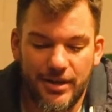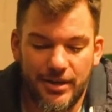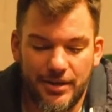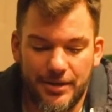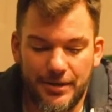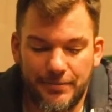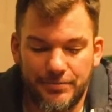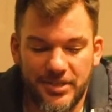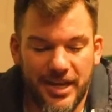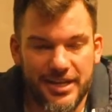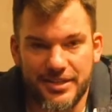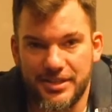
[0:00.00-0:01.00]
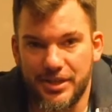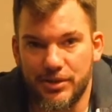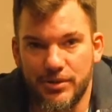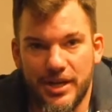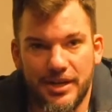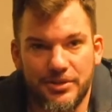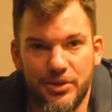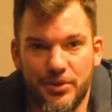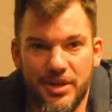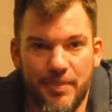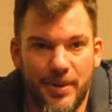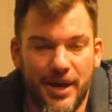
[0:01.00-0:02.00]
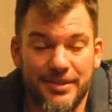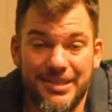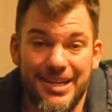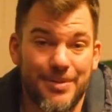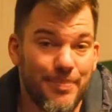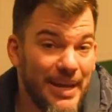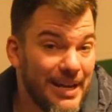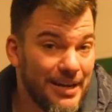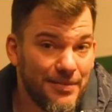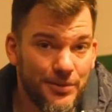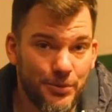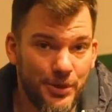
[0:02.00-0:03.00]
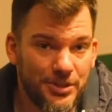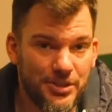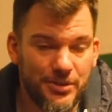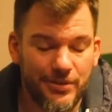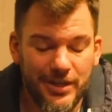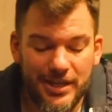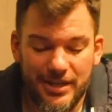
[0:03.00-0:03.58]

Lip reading: tie a sinker on, go to that pond, tie a bait on if you want to,